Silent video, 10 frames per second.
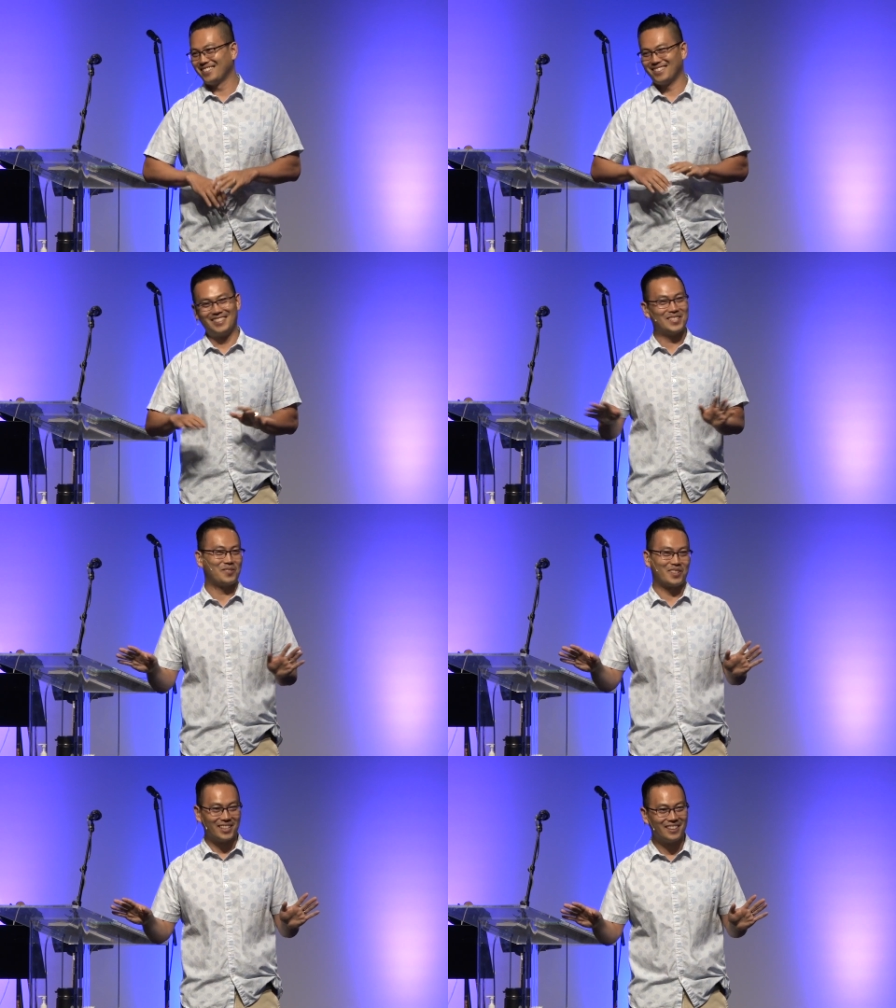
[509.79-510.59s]
let's
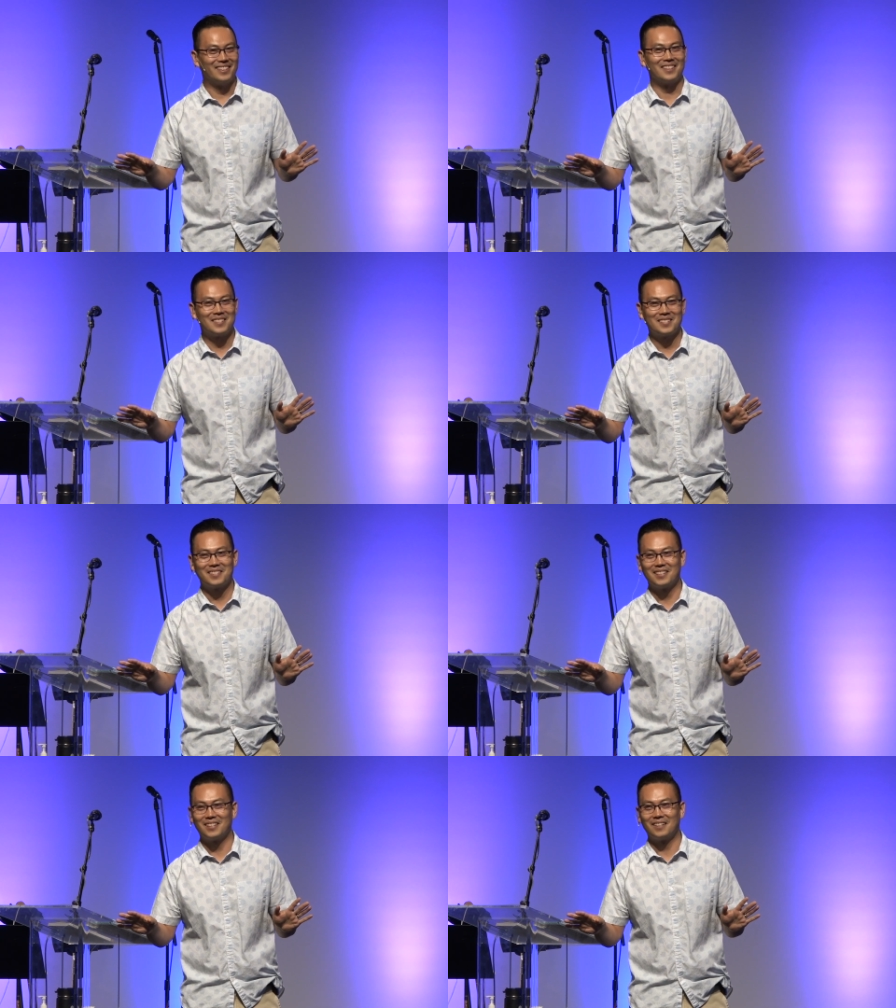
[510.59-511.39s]
forget this.
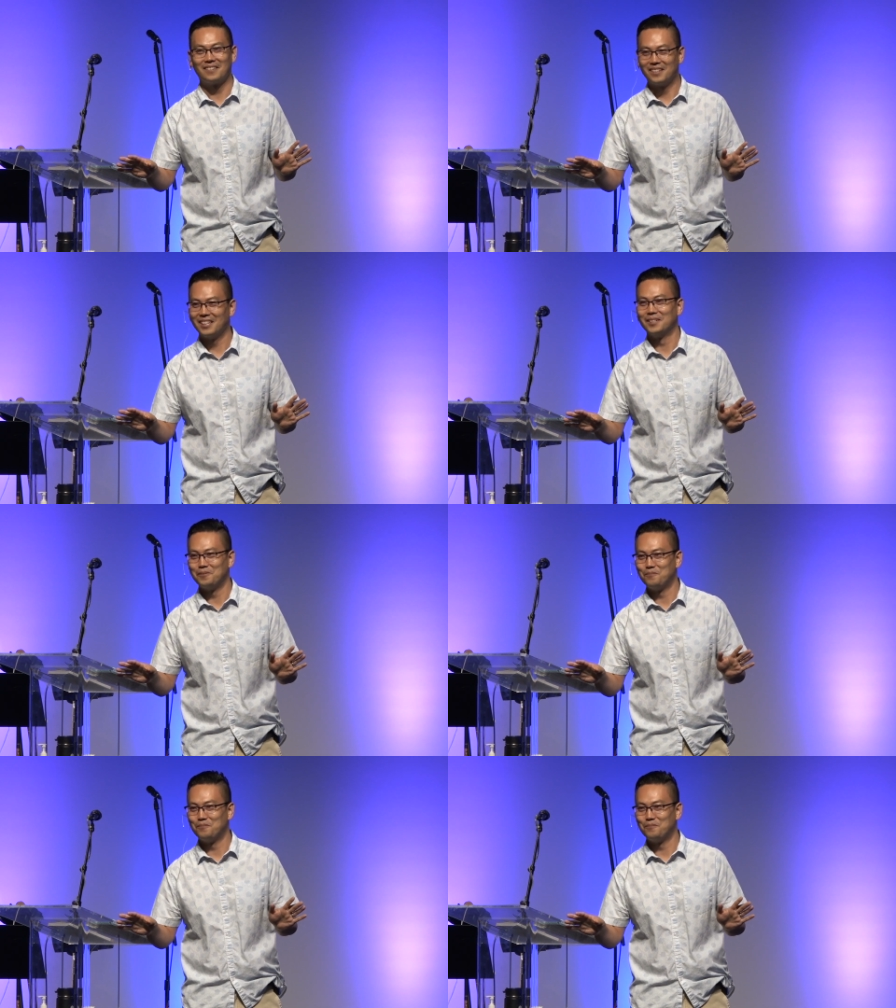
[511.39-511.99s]
Right?